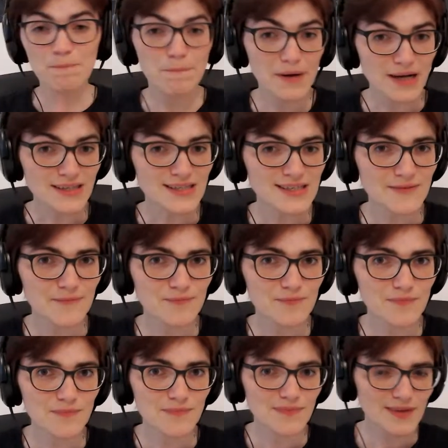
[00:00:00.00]
But
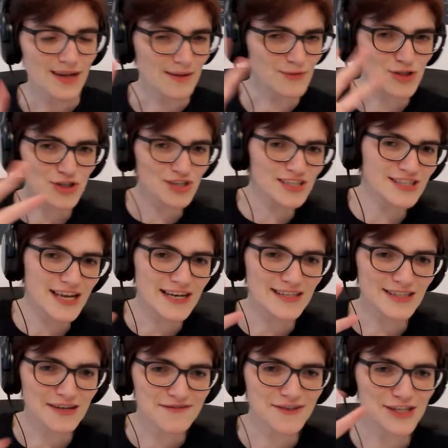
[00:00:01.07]
I'm just going to take a
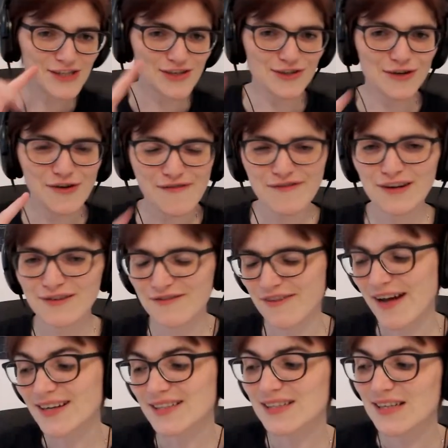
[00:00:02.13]
diversion on a fun
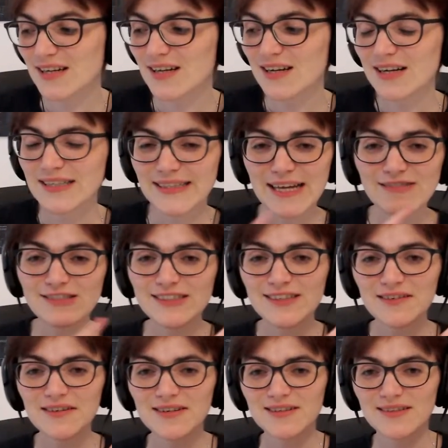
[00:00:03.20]
fact. There
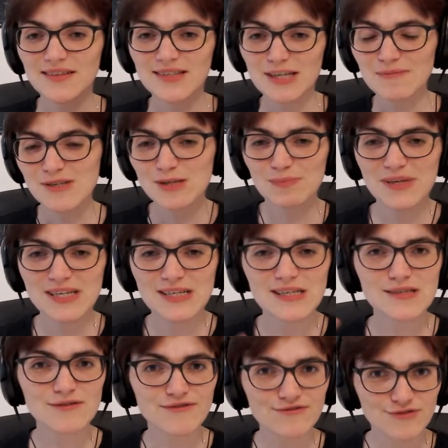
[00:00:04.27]
are some
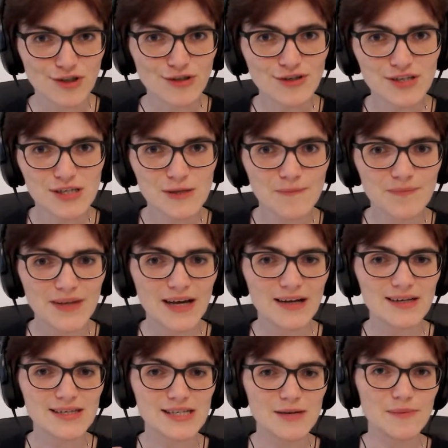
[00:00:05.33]
species of frogs that
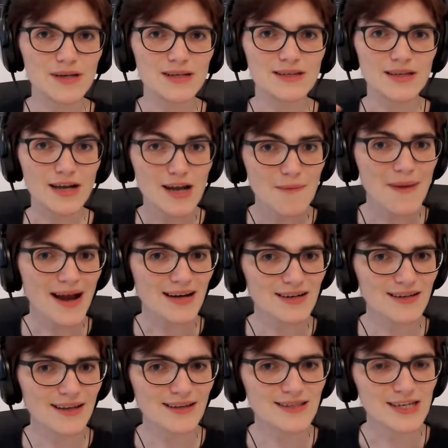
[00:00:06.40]
exhibit
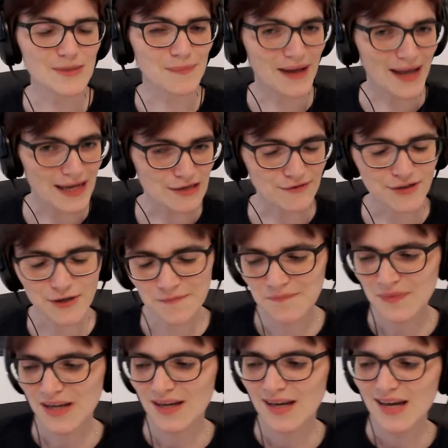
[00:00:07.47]
diamagnetic behavior.
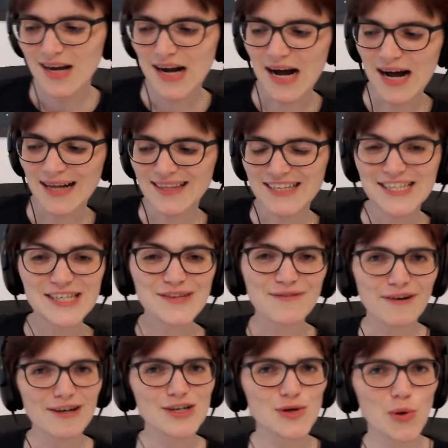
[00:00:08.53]
This is
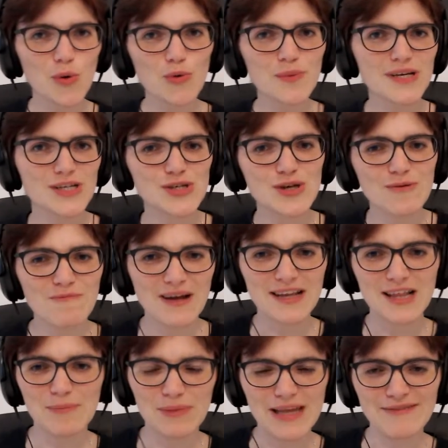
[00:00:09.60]
very cool because you can make
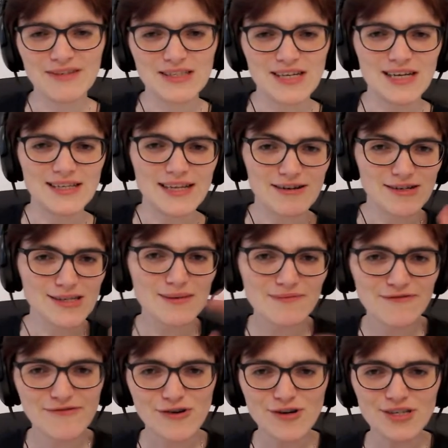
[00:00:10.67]
them levitate. There are some
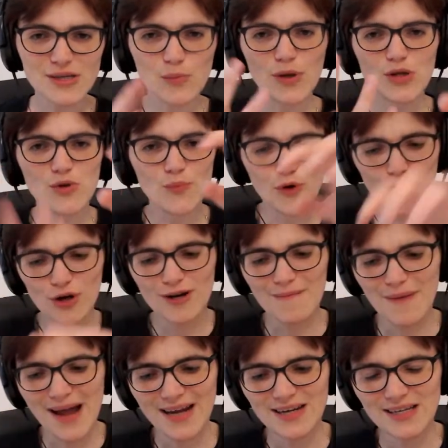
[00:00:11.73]
frogs that when you put on a
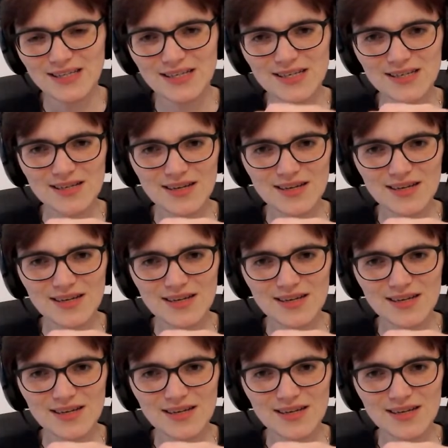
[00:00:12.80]
magnet,